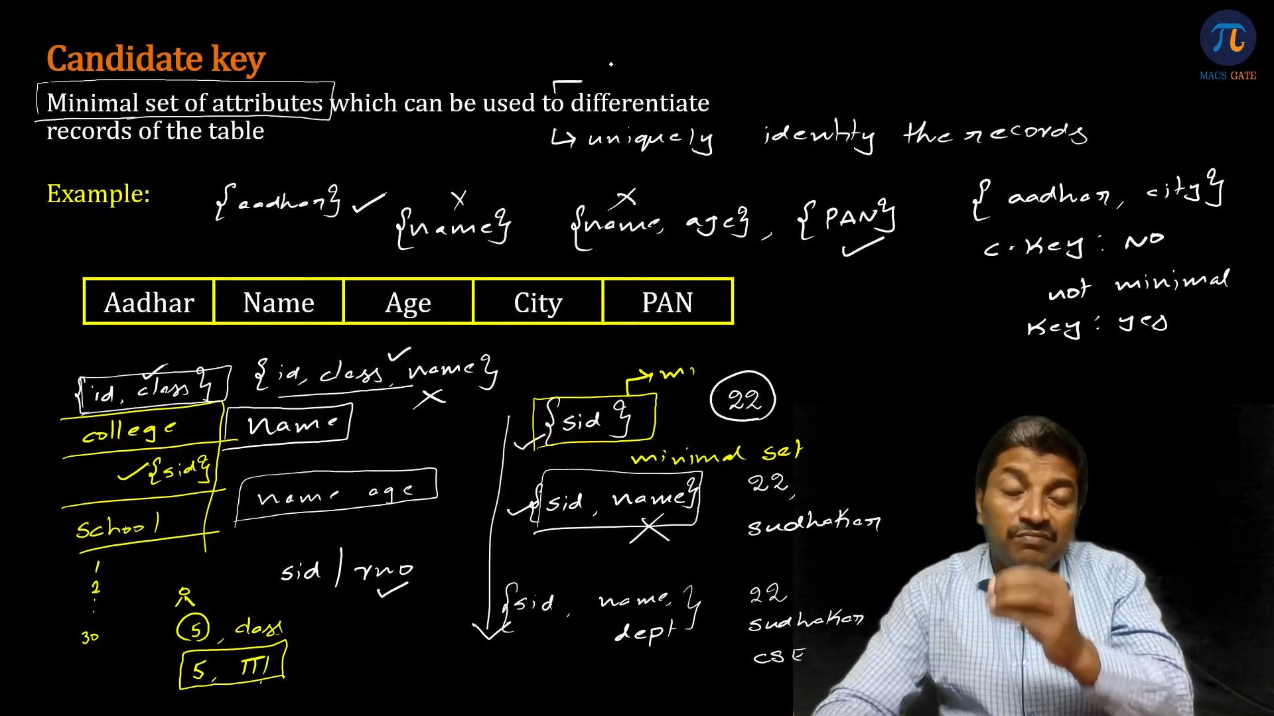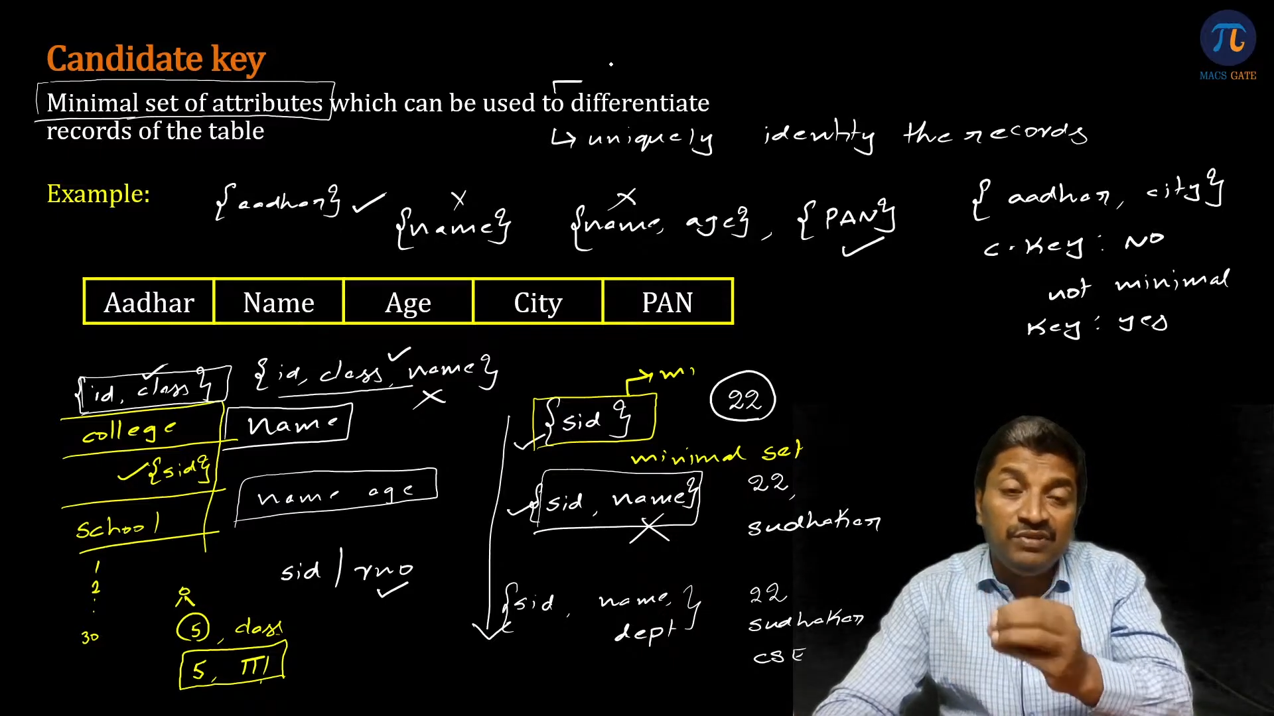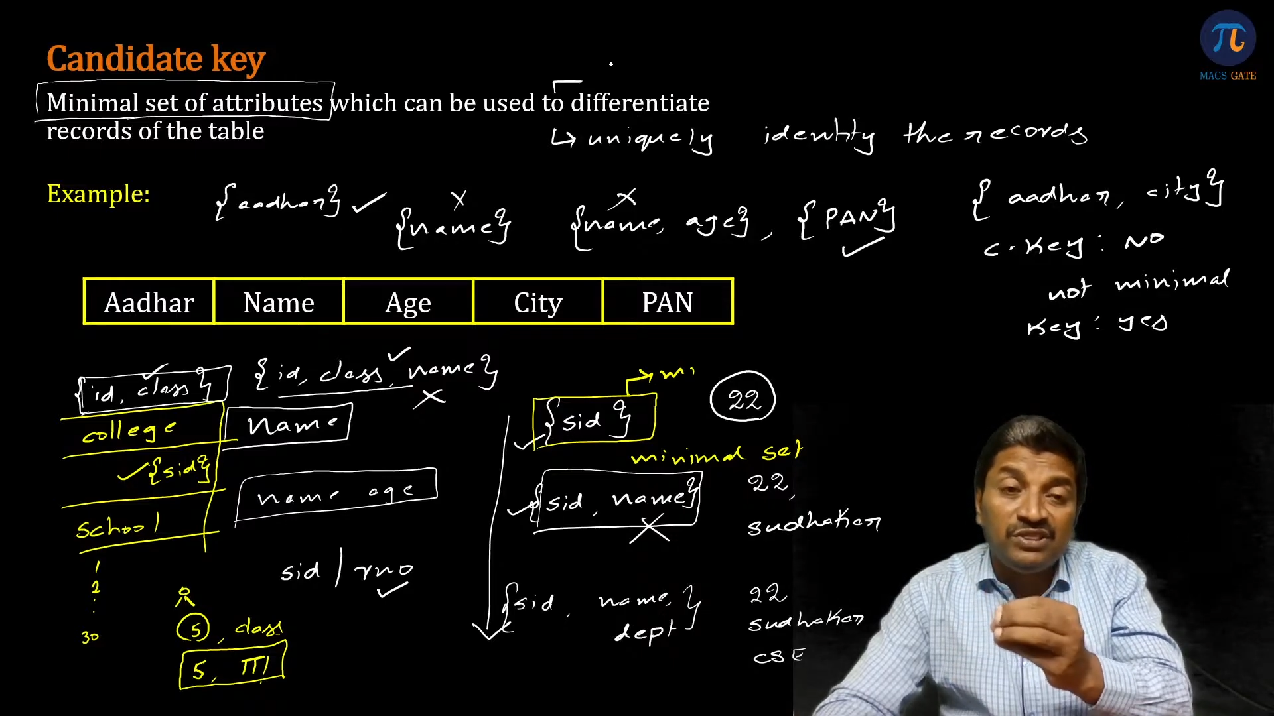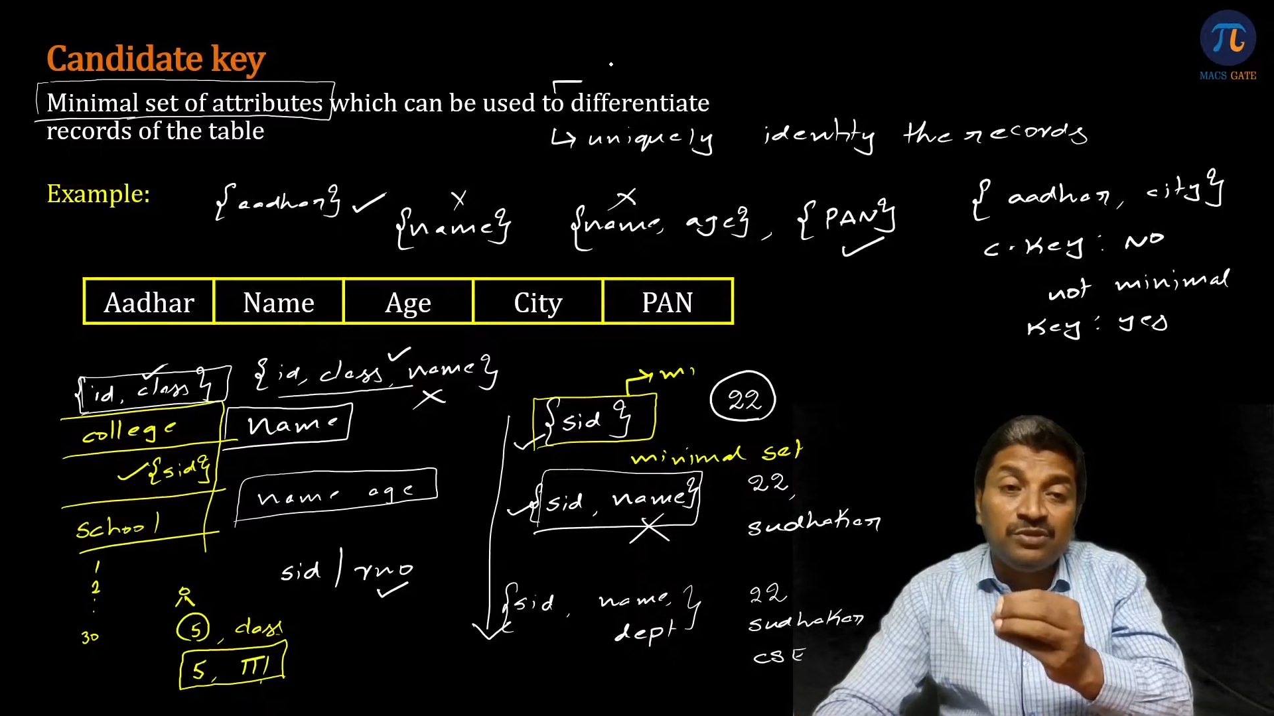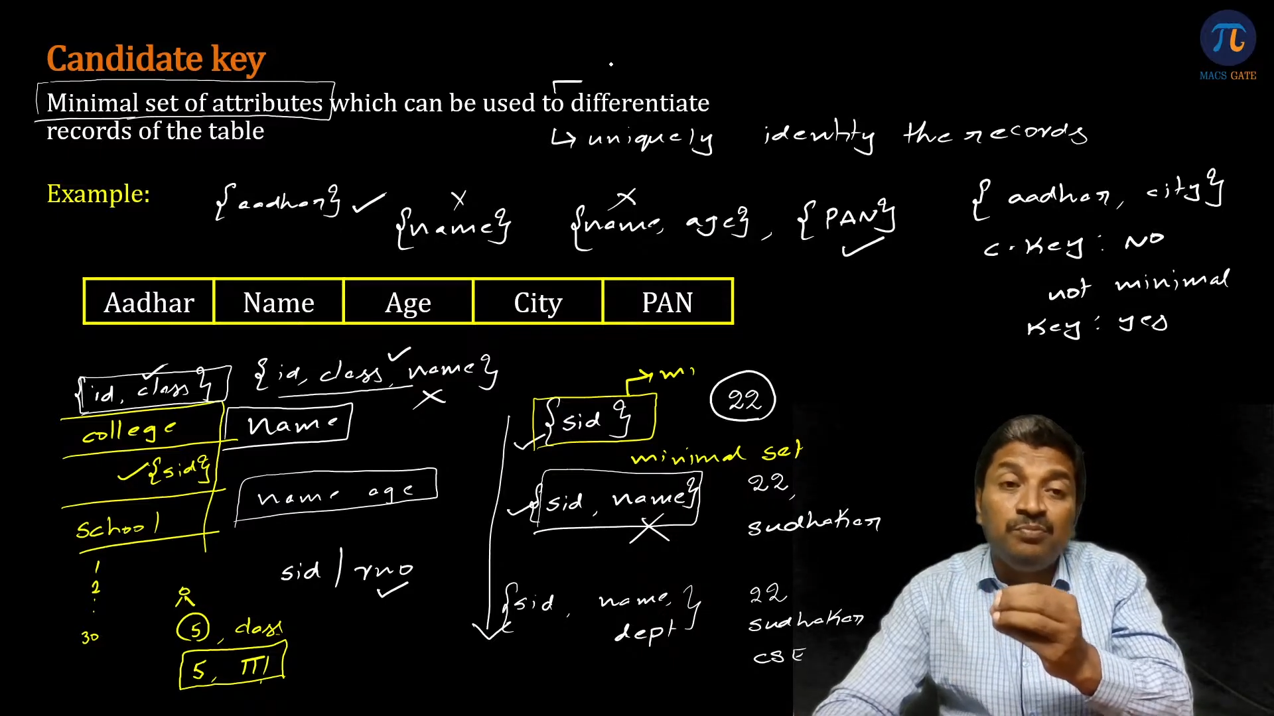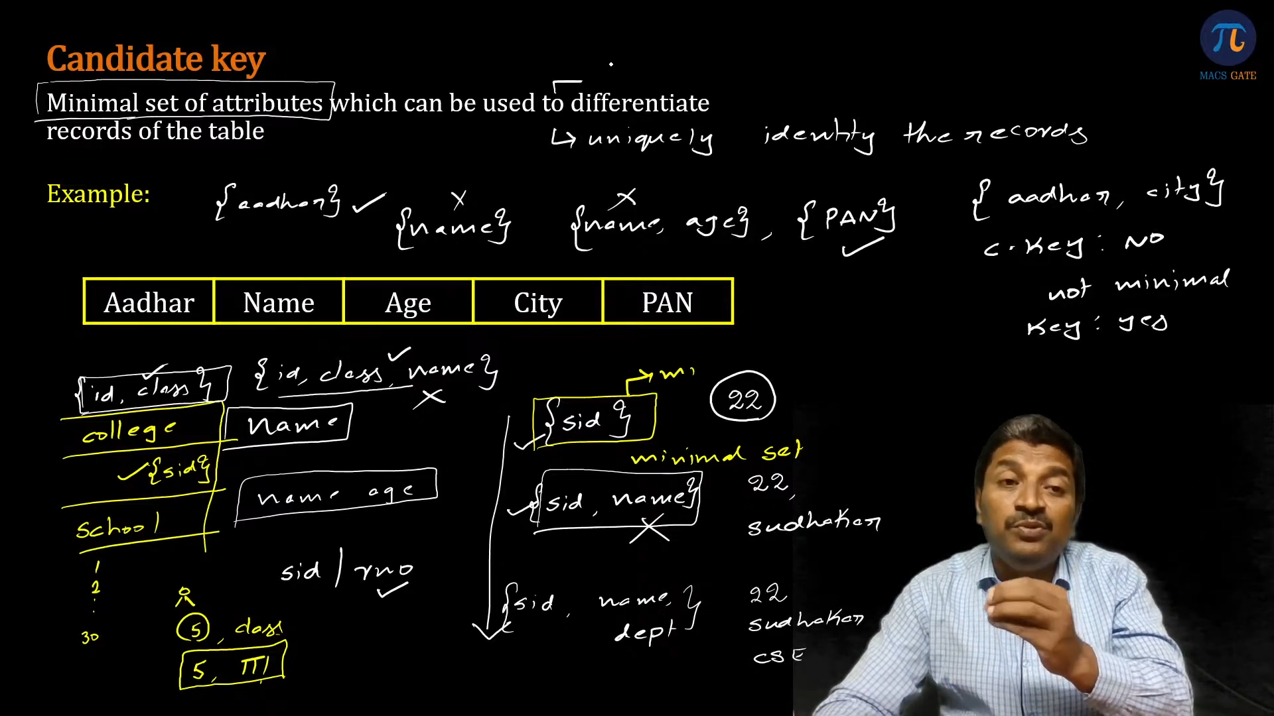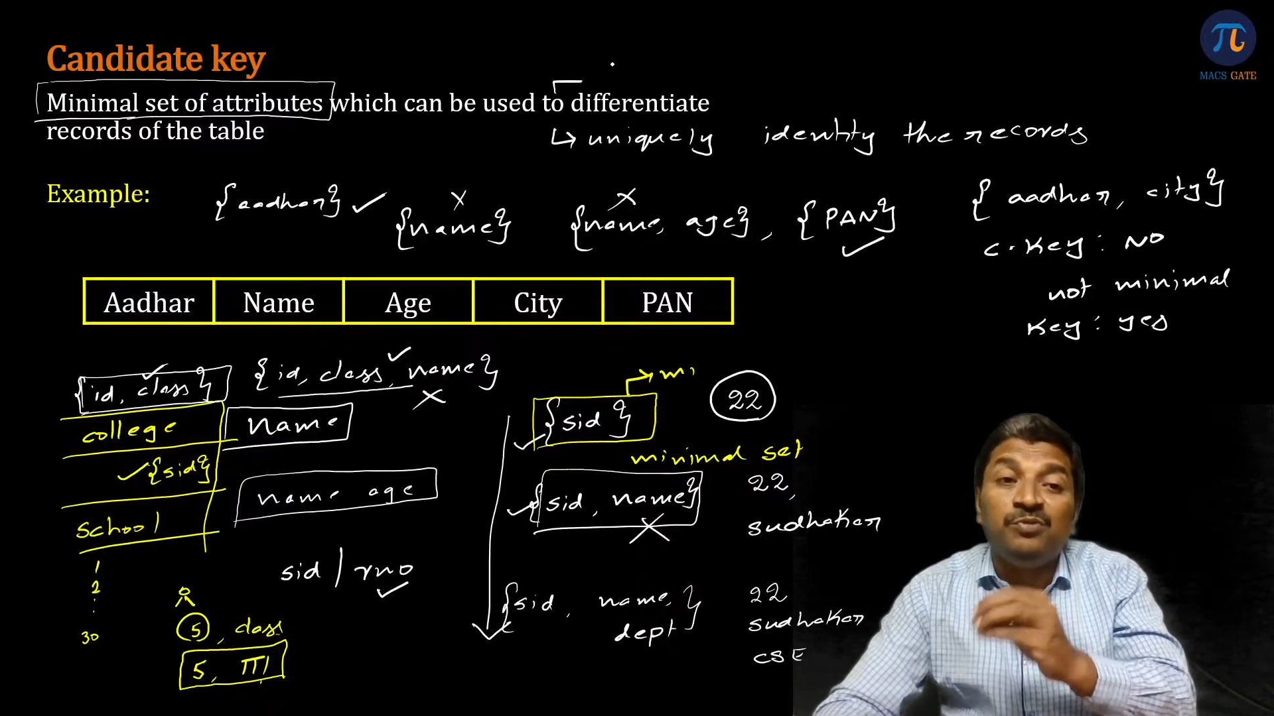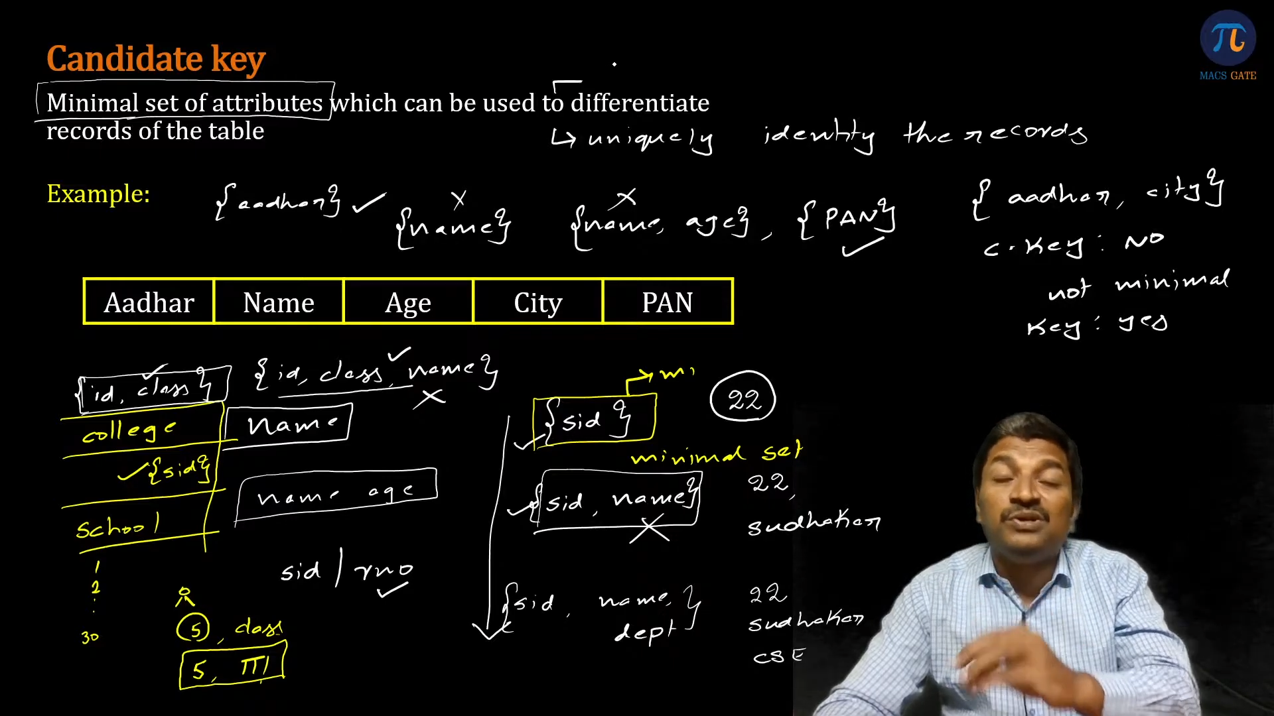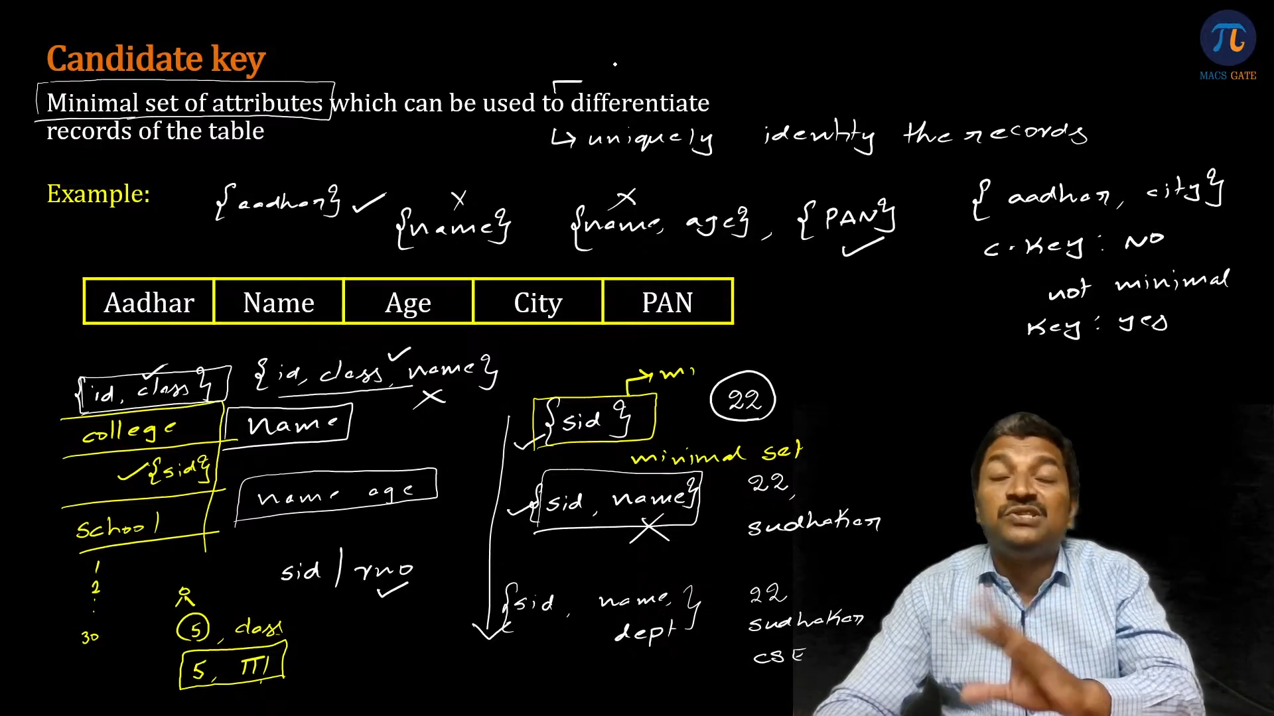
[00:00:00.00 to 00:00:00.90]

with minimal